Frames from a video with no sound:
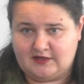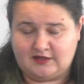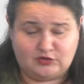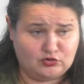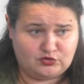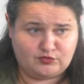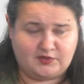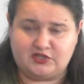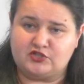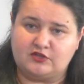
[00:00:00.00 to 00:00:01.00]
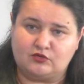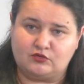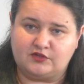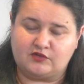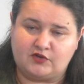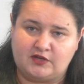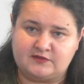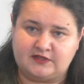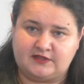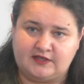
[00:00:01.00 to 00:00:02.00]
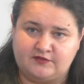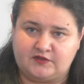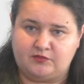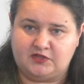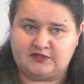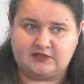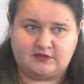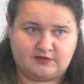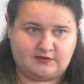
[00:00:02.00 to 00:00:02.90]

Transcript: uh, not to mention all the crimes that they have committed